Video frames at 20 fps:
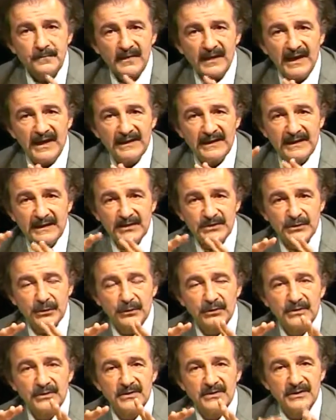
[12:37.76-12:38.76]
and at a
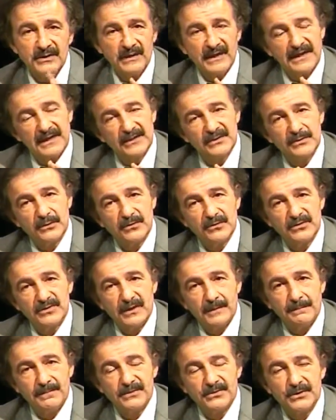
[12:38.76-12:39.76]
certain
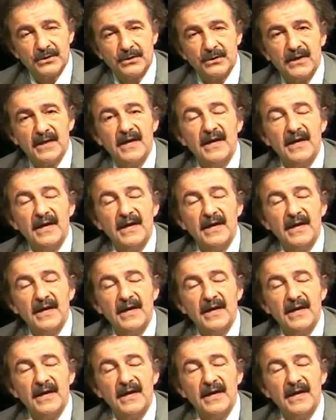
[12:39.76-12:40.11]
temperature,